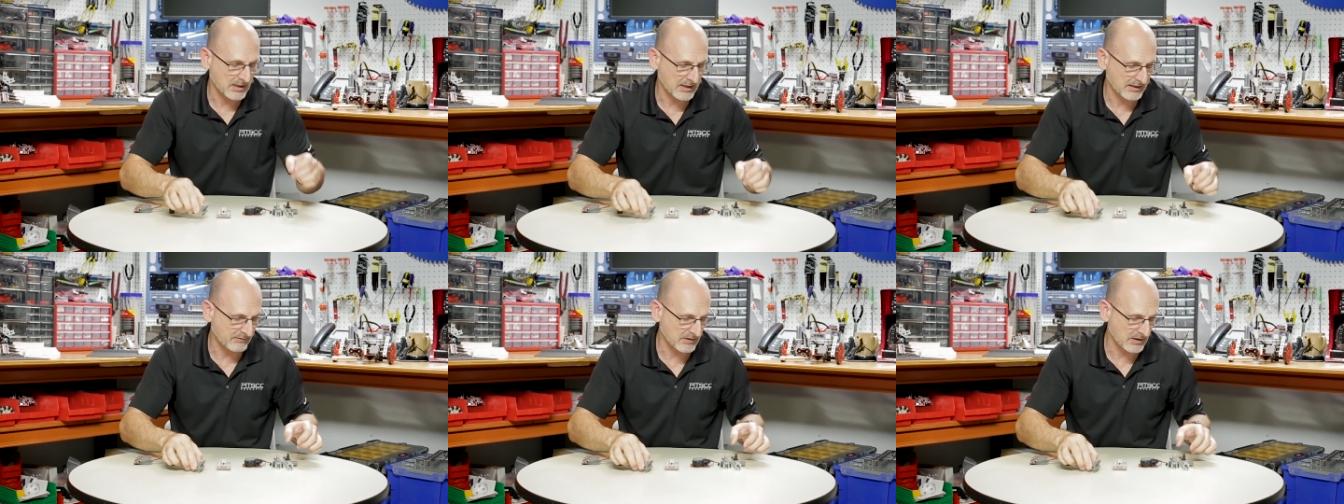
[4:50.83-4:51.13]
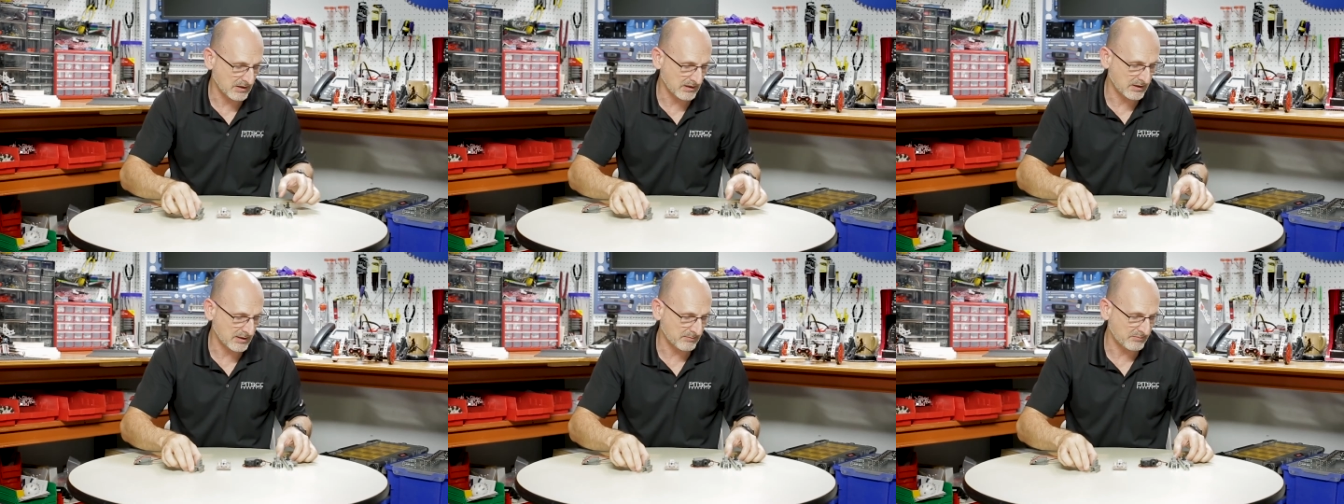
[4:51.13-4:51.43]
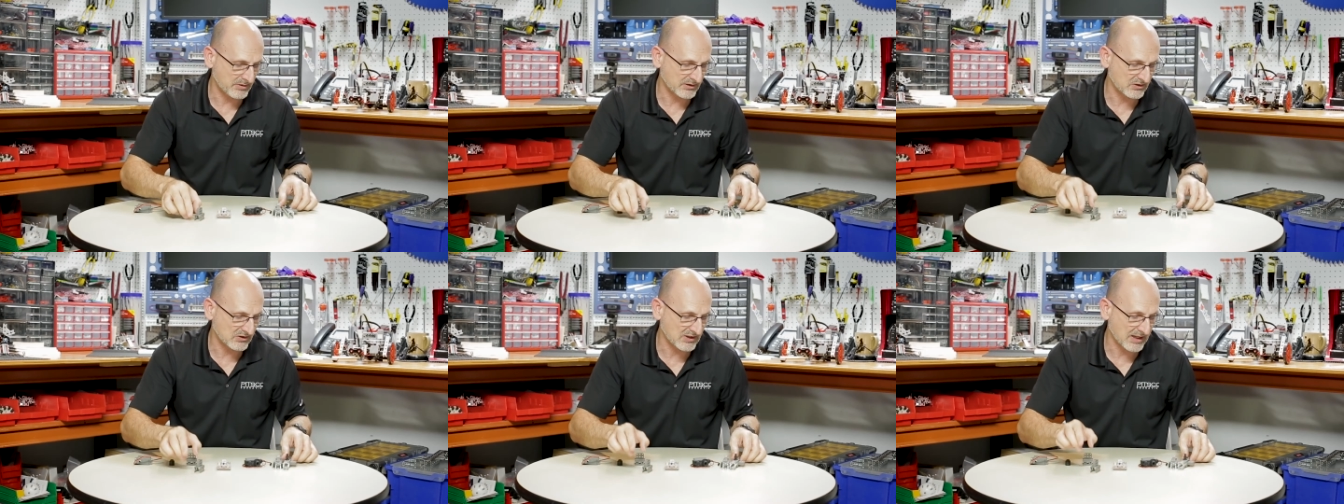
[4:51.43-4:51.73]
And I've got a
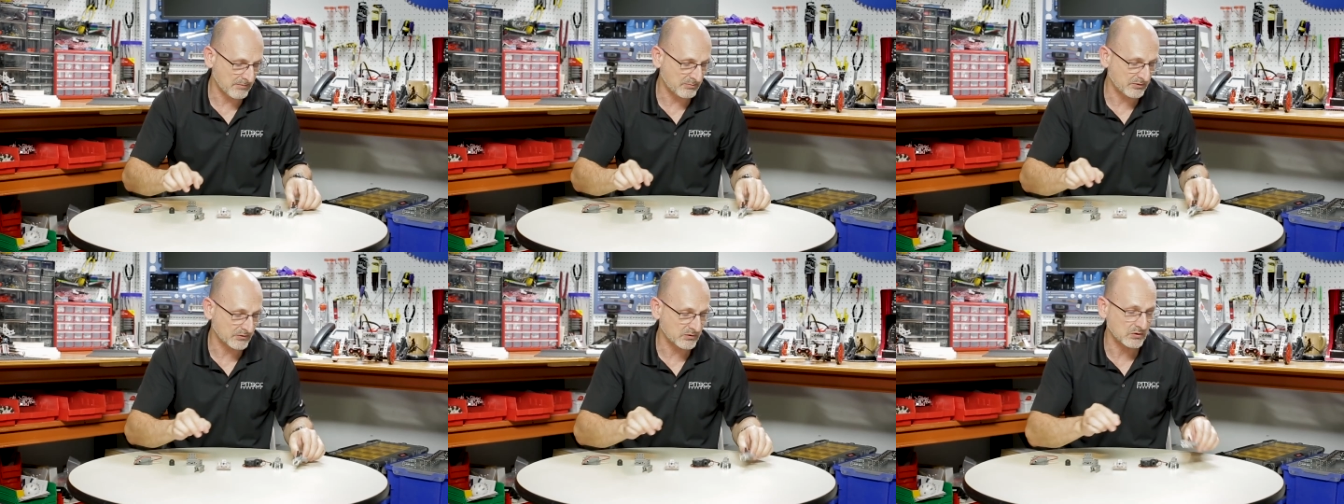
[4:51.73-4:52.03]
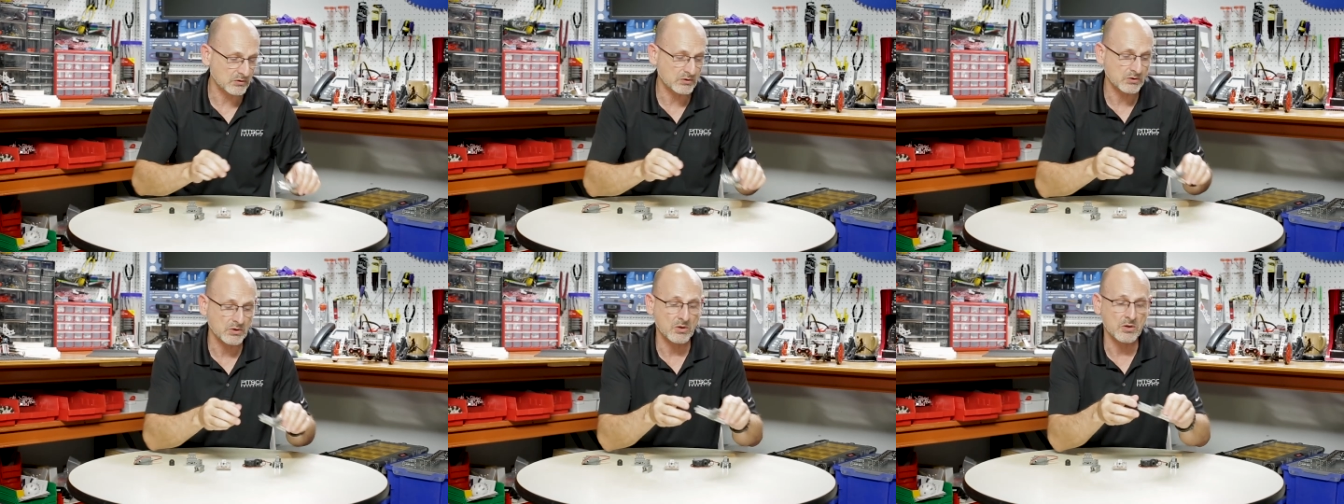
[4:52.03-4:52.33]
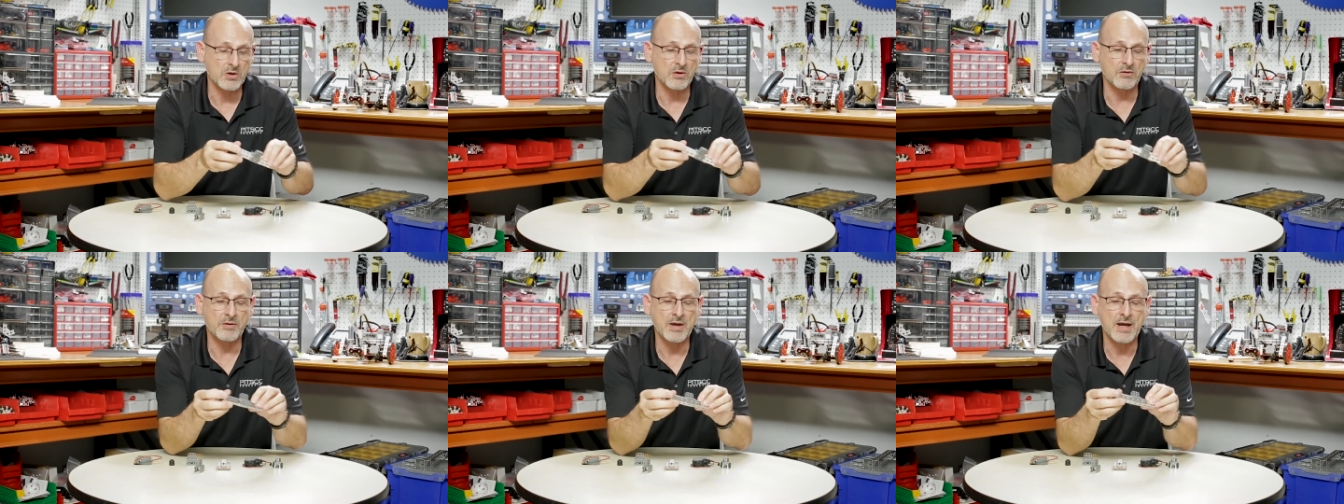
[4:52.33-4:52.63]
couple examples to show
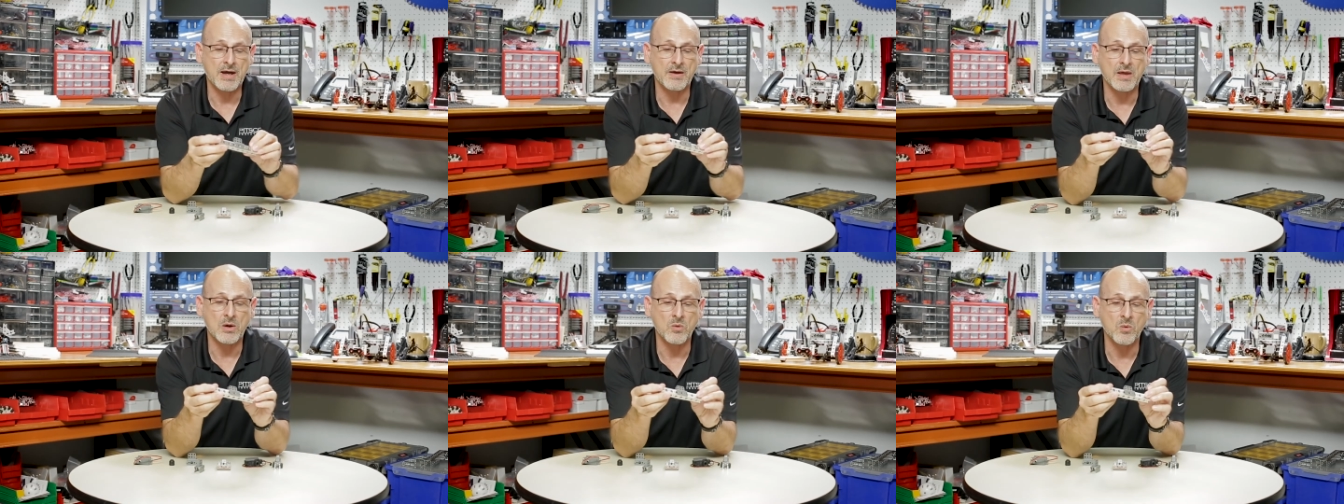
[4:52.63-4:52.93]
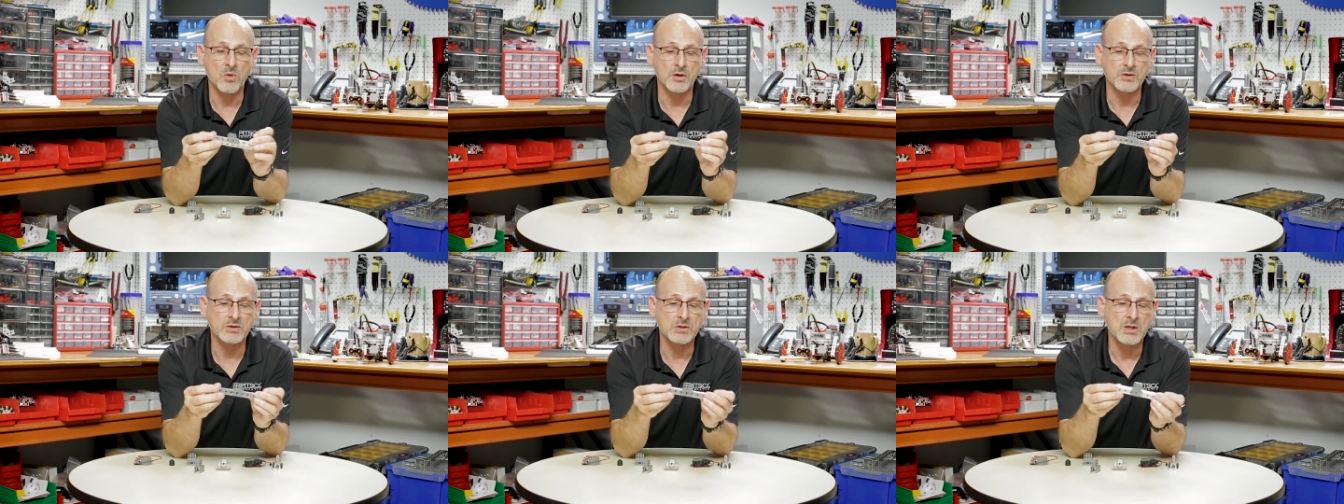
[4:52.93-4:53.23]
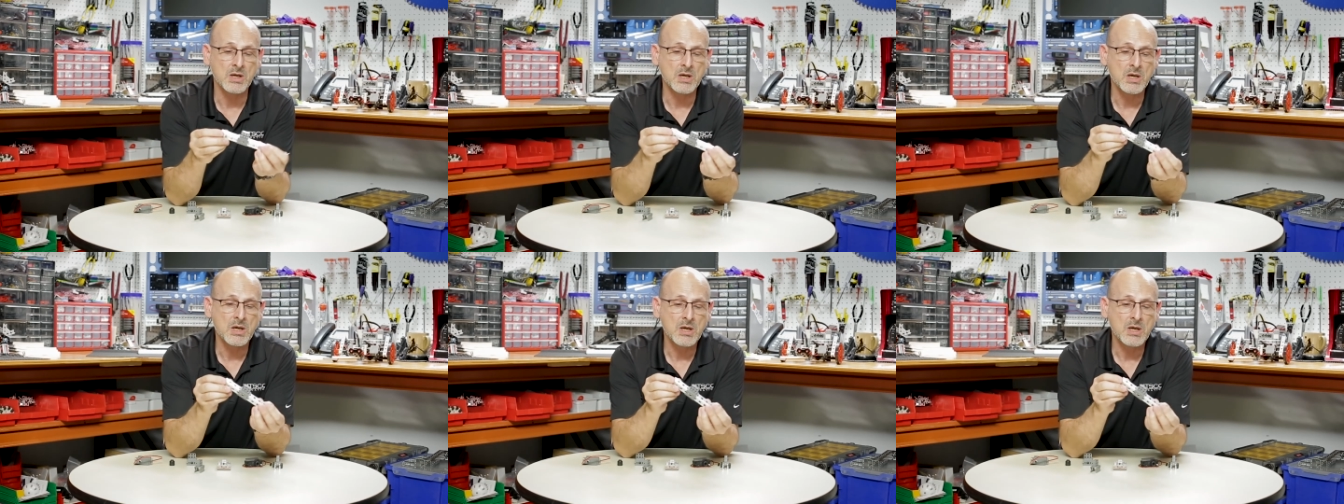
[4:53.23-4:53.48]
you of how that works.